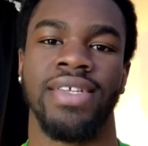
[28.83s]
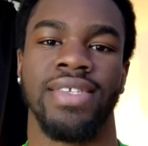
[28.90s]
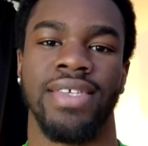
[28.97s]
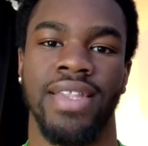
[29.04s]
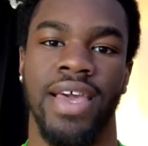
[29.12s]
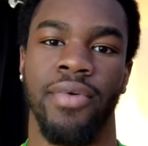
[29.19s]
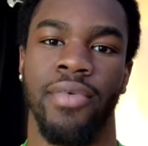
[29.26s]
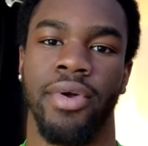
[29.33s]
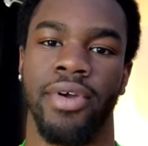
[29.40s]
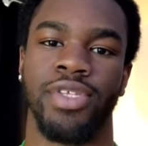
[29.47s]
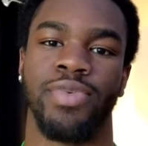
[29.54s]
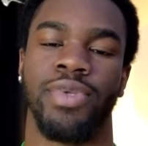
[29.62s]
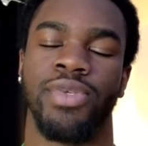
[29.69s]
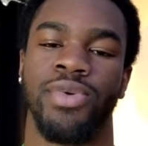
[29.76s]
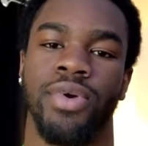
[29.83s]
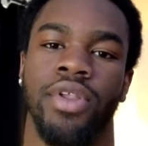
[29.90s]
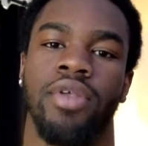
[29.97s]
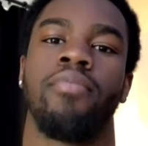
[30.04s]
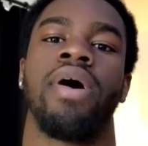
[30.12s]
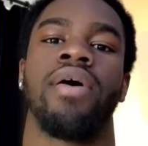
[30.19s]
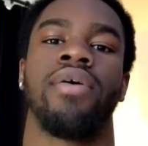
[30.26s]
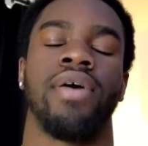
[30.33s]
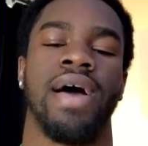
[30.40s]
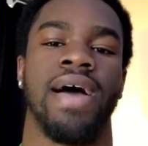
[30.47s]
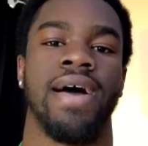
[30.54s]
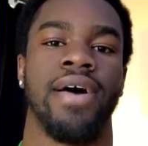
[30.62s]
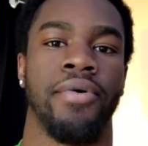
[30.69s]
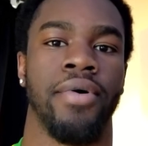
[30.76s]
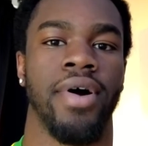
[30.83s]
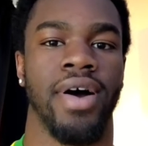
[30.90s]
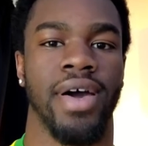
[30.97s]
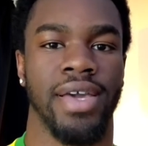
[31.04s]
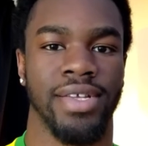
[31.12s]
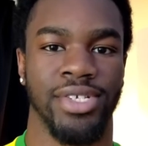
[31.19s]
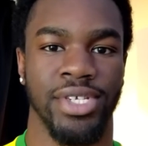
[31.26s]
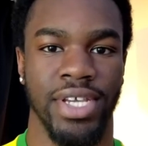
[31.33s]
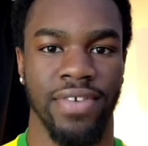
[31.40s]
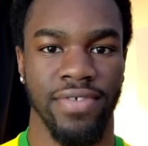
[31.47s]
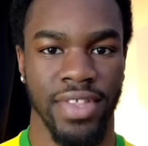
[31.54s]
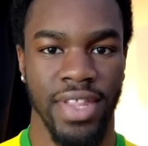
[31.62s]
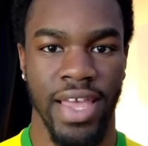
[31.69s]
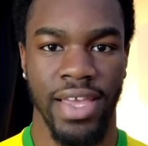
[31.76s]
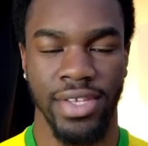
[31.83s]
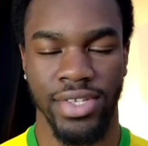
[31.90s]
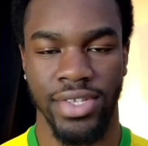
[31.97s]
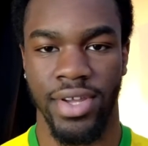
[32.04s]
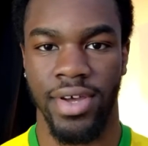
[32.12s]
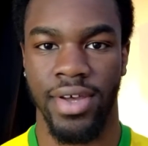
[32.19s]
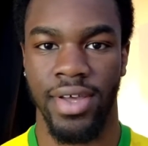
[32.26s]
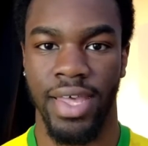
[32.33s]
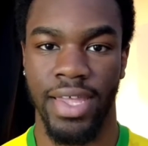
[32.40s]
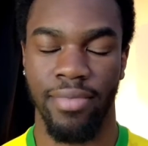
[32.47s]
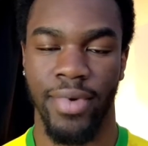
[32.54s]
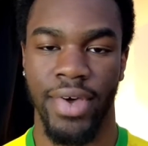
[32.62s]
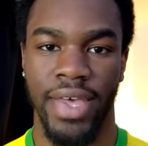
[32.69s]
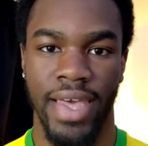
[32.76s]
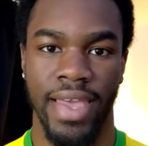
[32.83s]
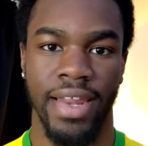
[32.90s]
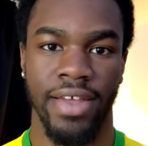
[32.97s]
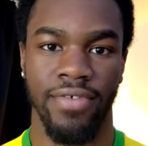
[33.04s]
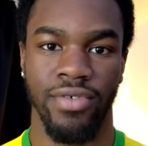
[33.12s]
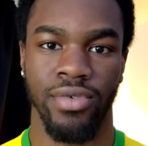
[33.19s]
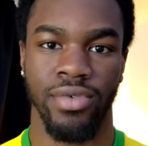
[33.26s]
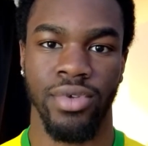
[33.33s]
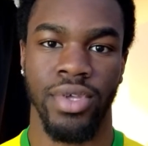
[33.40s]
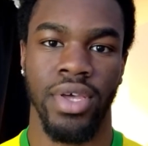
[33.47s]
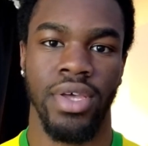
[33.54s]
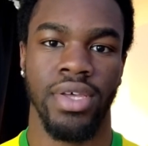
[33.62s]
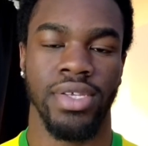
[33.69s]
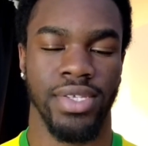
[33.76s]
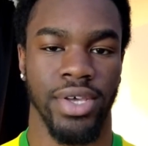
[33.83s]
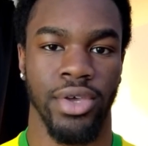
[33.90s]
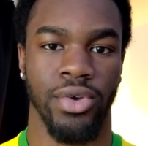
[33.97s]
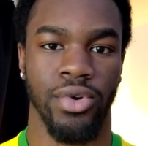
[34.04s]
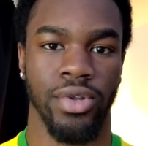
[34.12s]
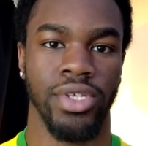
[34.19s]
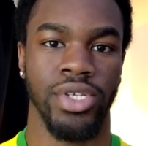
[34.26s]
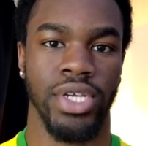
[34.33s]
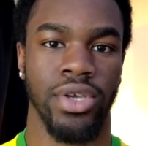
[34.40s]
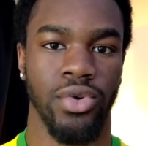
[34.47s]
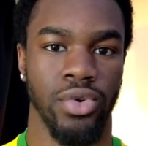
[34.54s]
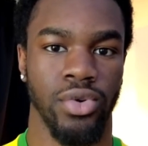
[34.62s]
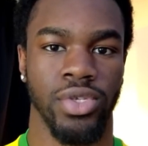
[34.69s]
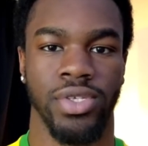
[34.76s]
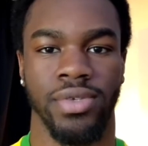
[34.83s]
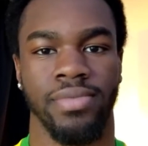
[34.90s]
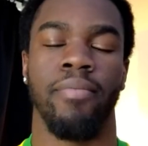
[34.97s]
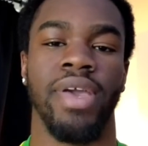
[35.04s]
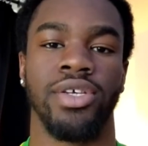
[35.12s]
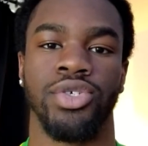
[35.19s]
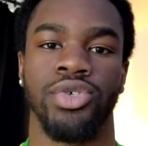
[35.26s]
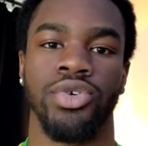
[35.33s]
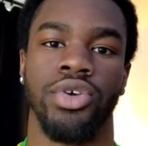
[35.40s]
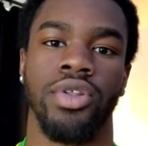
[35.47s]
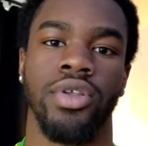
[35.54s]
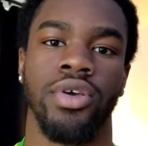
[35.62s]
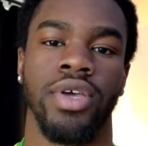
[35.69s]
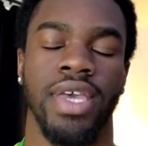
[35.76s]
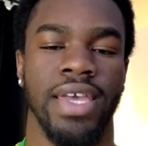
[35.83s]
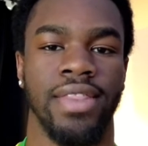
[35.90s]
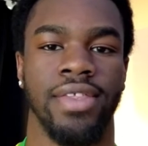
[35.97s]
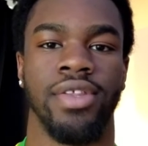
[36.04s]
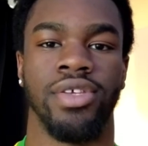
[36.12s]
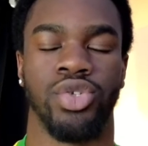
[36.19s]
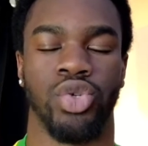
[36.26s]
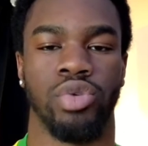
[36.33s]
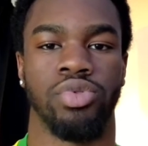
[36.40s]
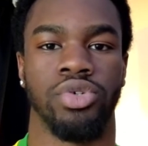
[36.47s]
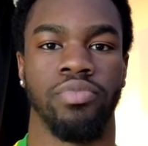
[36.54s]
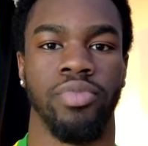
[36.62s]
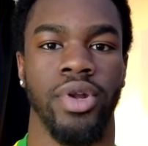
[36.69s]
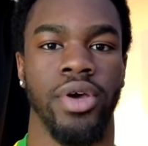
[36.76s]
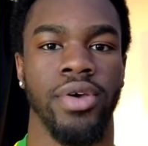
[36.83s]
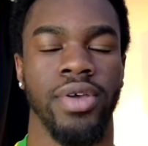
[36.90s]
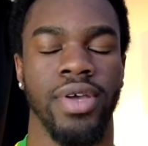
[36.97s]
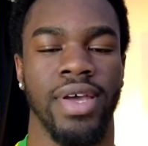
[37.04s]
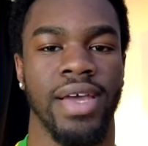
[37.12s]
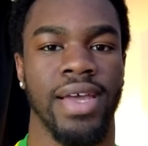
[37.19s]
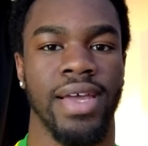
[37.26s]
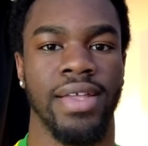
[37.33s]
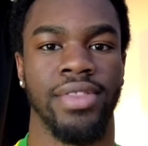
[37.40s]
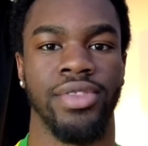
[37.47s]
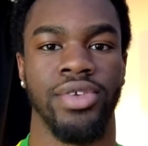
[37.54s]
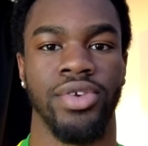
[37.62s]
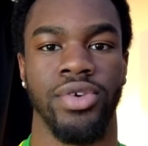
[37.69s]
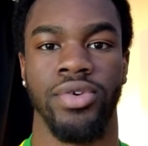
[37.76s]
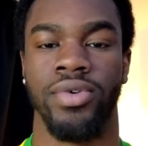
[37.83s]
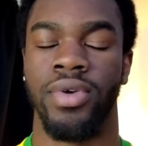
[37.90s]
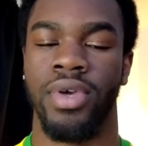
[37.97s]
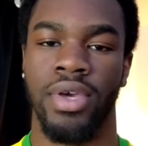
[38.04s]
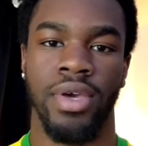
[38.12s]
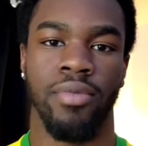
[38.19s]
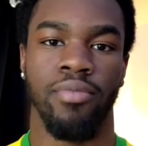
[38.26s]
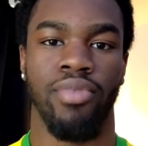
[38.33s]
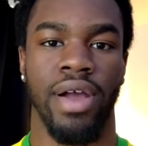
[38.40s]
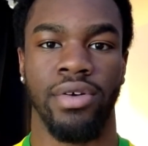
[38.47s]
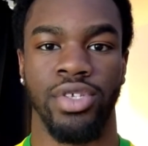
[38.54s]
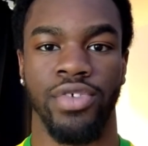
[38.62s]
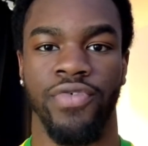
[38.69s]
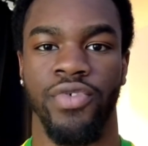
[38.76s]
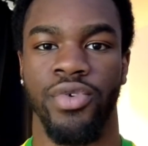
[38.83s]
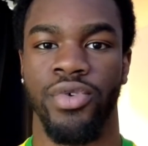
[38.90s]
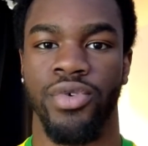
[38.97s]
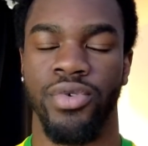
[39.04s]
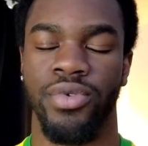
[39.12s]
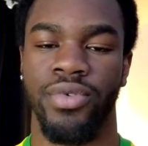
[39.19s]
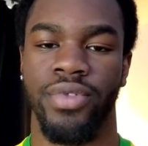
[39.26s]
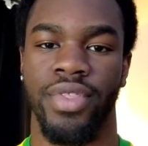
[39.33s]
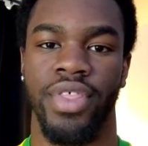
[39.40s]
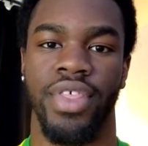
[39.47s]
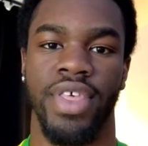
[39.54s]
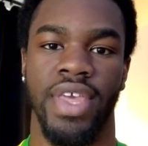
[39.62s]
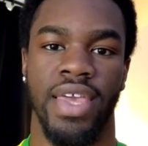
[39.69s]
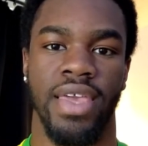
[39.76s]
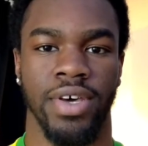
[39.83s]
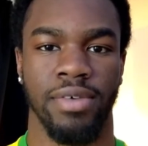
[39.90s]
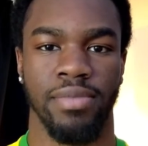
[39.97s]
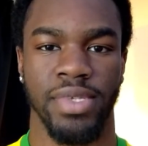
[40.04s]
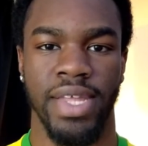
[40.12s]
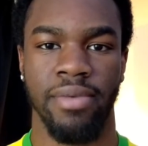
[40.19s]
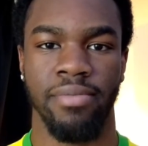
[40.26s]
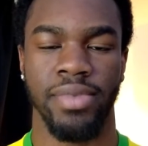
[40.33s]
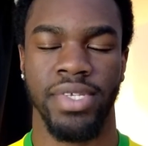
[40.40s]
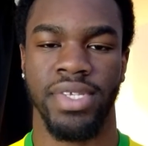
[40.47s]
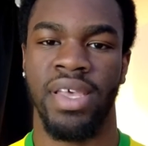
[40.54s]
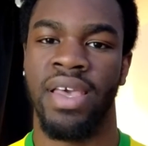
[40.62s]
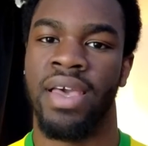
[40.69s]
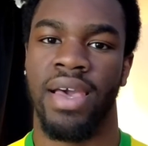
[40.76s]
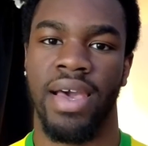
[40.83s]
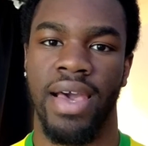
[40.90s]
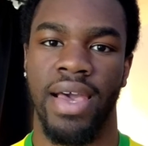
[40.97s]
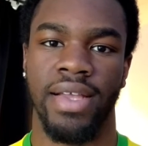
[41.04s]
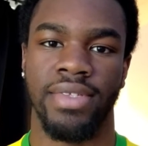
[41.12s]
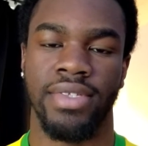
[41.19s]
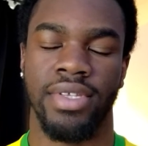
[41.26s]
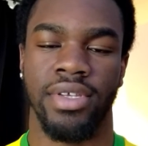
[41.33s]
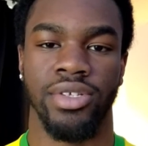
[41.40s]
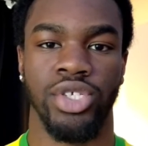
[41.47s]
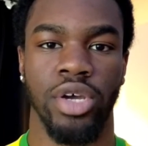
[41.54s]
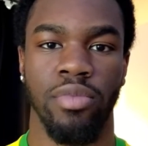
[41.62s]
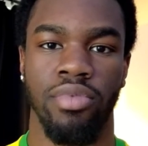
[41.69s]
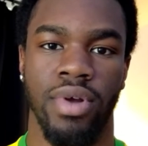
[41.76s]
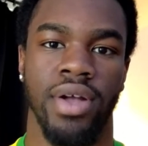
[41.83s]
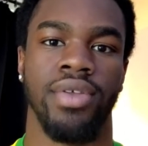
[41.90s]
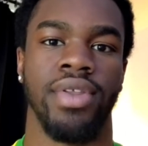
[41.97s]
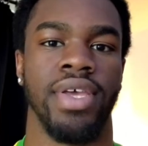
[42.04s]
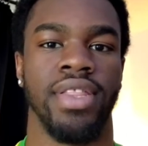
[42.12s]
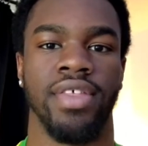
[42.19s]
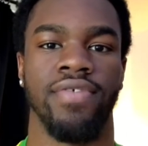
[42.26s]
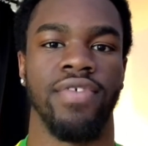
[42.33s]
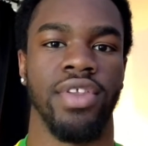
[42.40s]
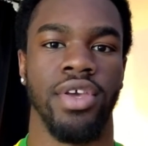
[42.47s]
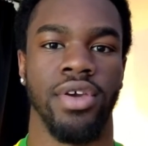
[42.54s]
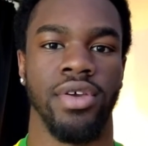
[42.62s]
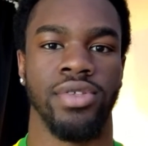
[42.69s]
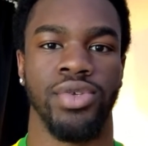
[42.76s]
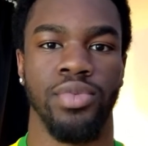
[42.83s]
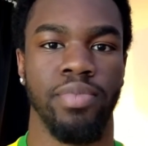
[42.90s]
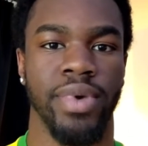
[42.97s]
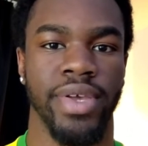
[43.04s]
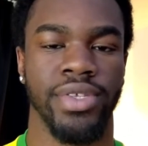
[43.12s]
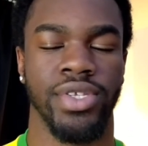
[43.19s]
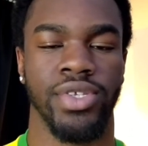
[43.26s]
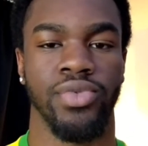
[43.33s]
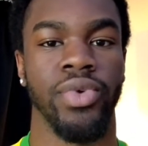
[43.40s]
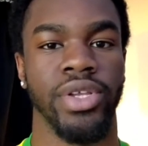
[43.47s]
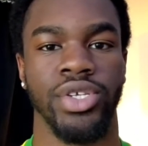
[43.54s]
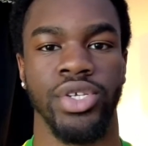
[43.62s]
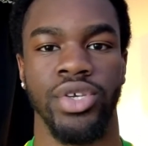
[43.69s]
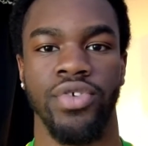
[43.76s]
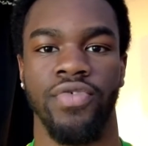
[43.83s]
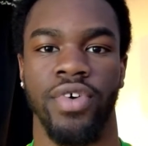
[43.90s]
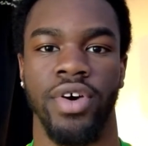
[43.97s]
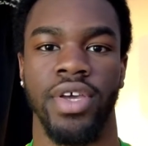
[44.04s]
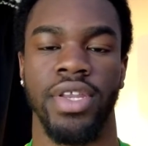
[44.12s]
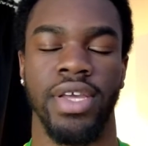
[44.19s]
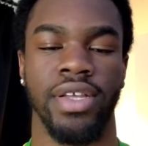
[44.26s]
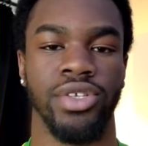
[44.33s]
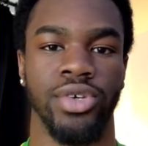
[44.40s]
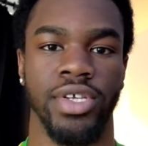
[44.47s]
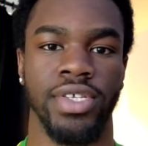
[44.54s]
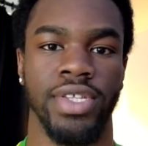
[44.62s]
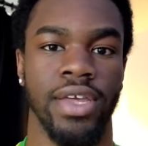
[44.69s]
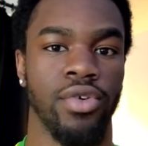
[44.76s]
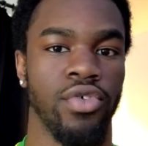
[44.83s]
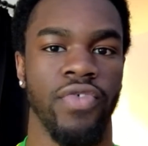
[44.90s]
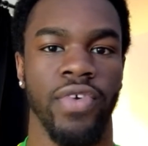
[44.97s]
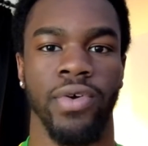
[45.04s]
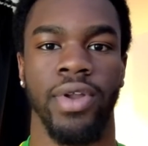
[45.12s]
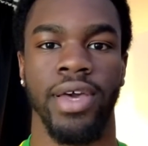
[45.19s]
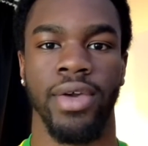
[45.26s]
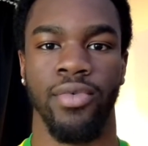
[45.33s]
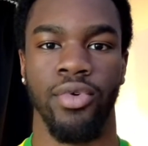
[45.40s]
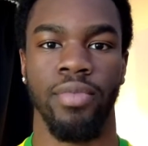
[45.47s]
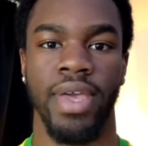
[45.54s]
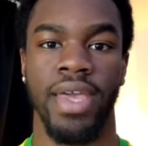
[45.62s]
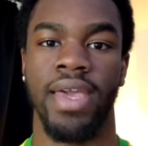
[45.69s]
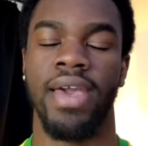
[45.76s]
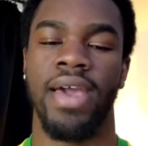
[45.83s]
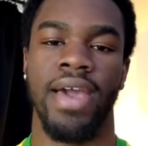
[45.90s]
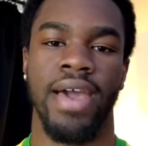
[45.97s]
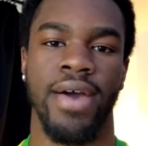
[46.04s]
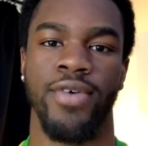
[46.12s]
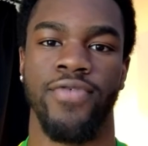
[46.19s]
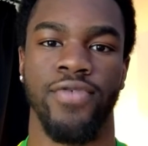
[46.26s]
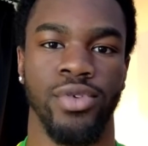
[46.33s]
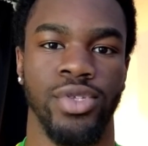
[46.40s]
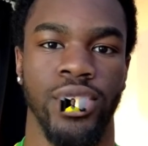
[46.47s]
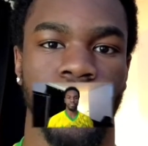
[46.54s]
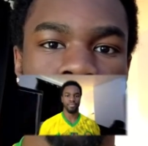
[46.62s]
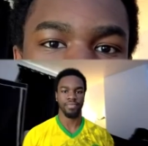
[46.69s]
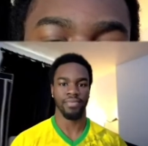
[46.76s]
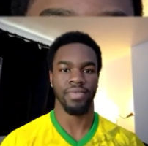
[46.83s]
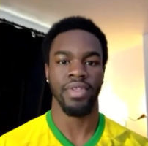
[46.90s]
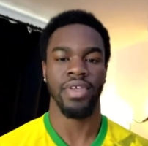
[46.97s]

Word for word: Today we're going to be talking about how I achieved an A star in my A level psychology course. Make sure you look in the description below and you browse through the timestamps and jump around in the video to bits which you find interesting or feel like will be helpful to you.